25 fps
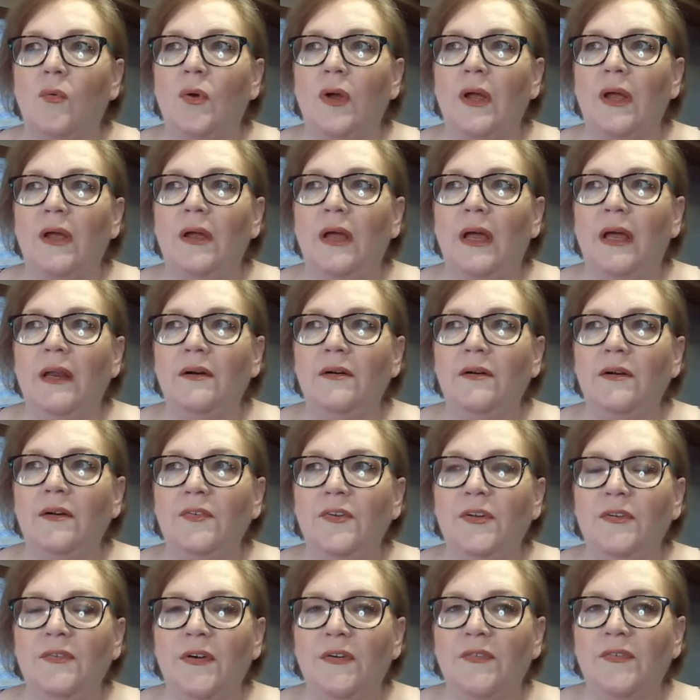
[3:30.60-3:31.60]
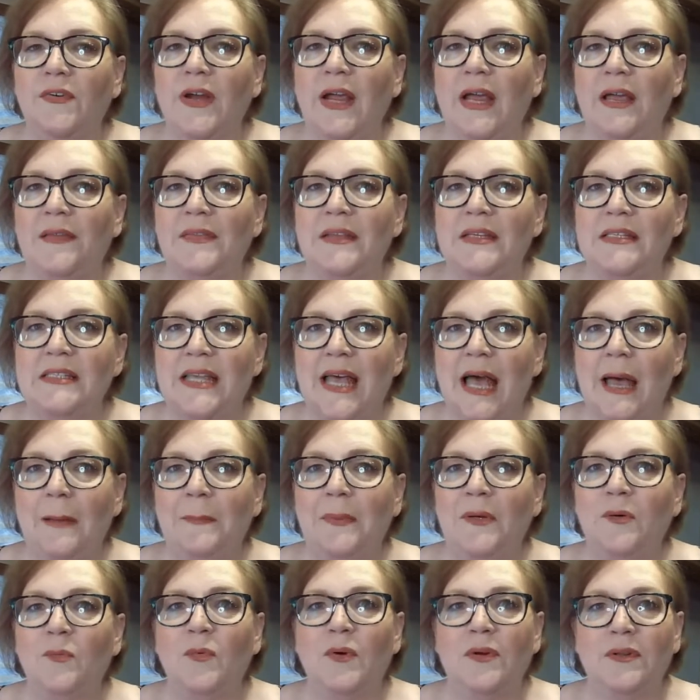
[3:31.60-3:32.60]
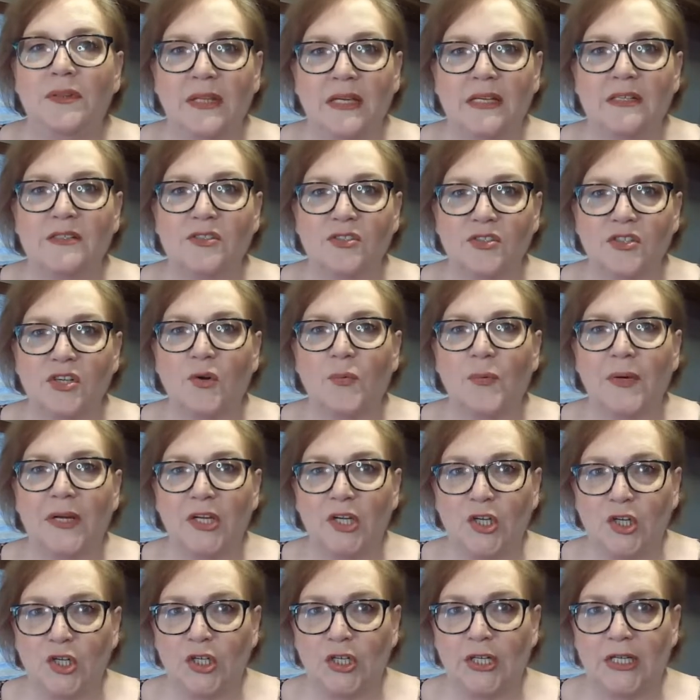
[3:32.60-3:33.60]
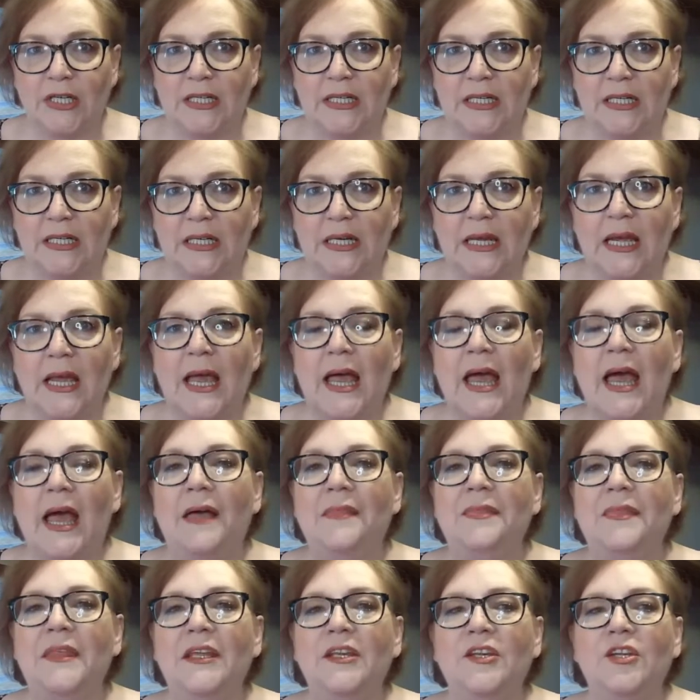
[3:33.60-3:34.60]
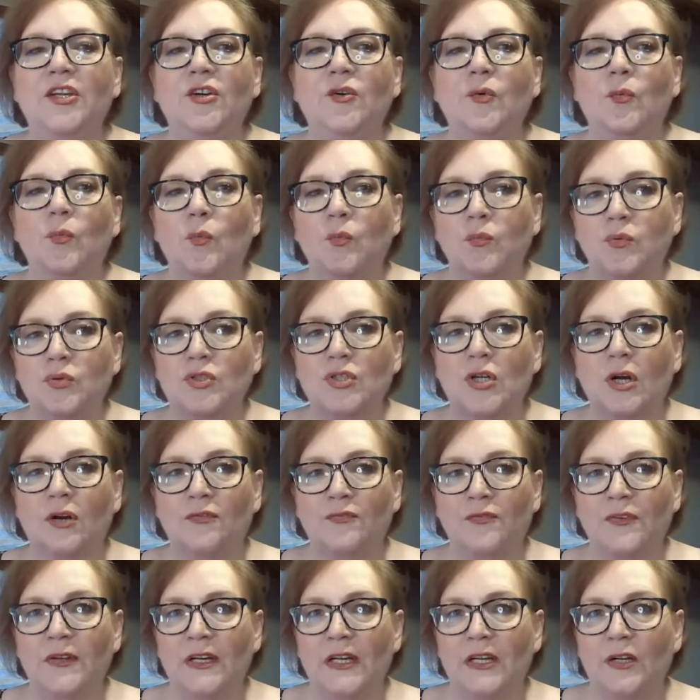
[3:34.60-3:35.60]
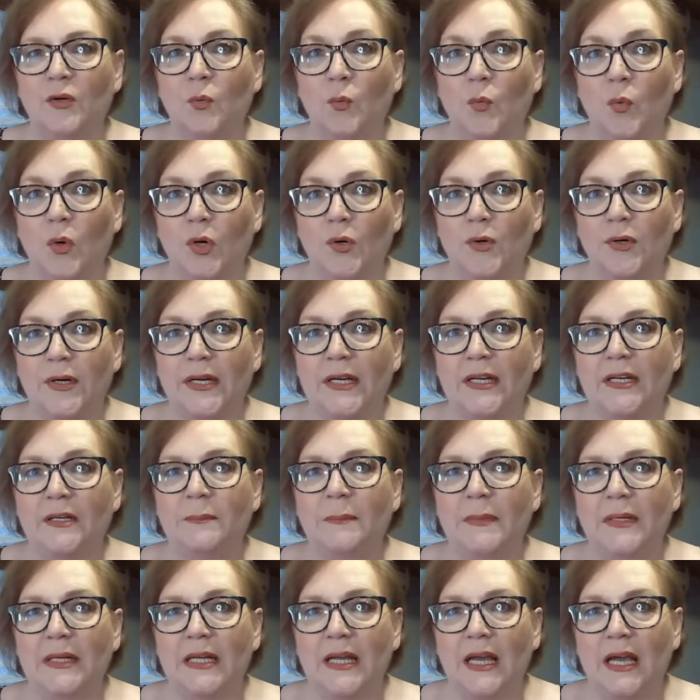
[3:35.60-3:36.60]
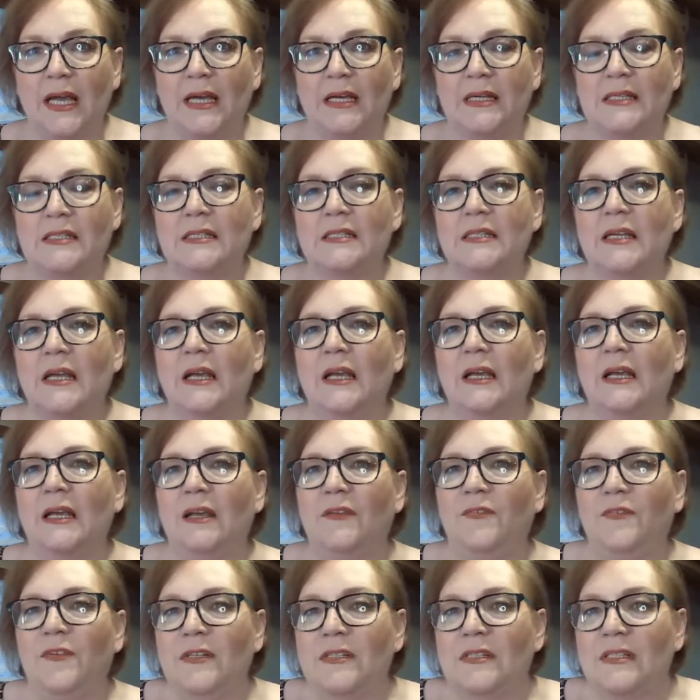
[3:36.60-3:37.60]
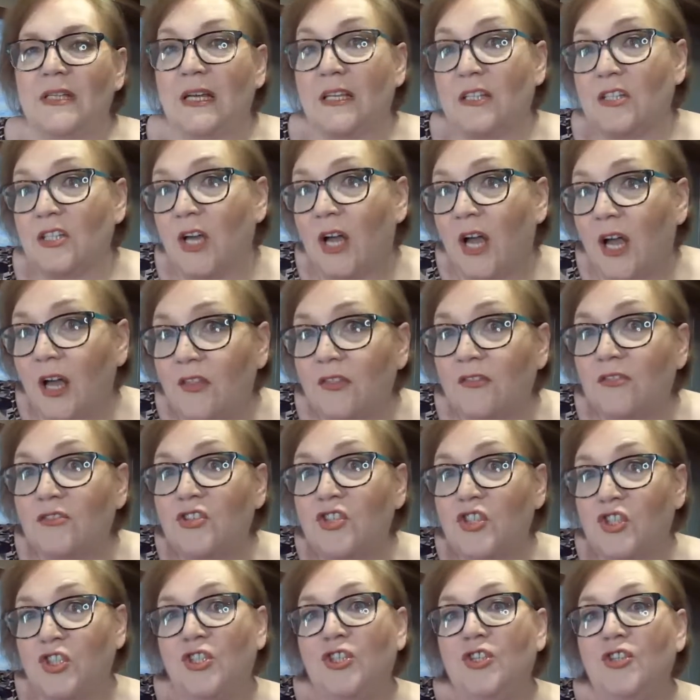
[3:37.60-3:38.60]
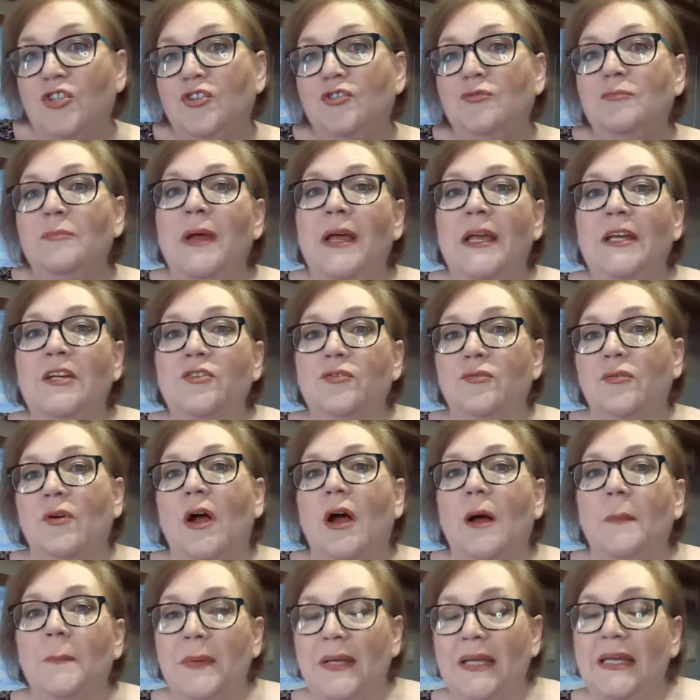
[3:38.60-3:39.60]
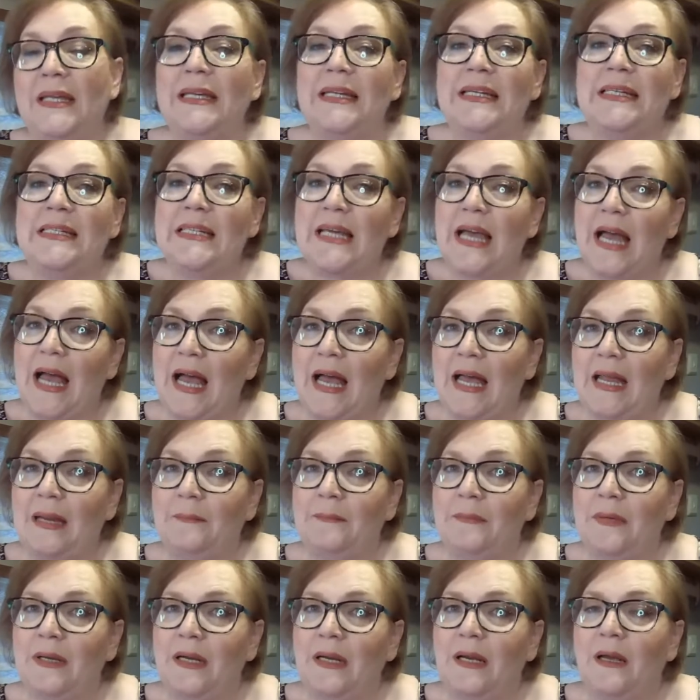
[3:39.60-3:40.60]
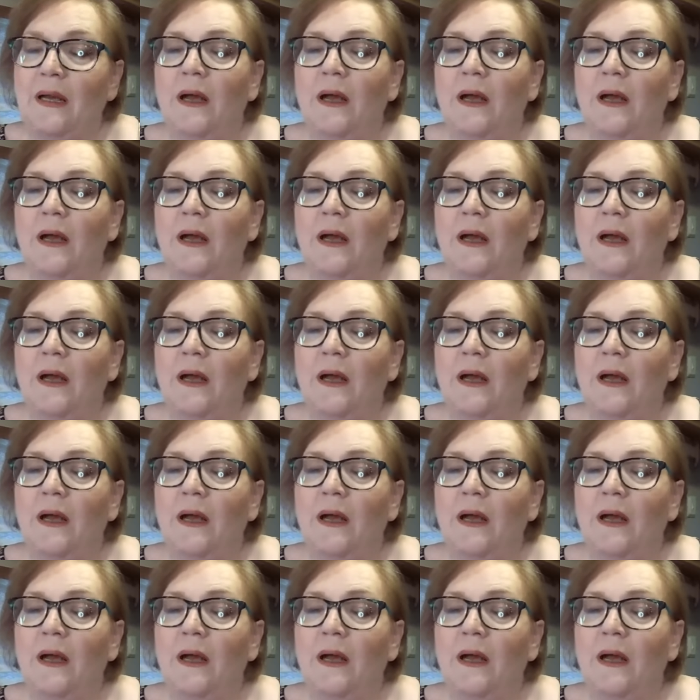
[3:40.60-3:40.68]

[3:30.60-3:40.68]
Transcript: I don't know if you've ever had this happen where things are going good and then you start feeling worried because it feels like the other shoe may drop anytime.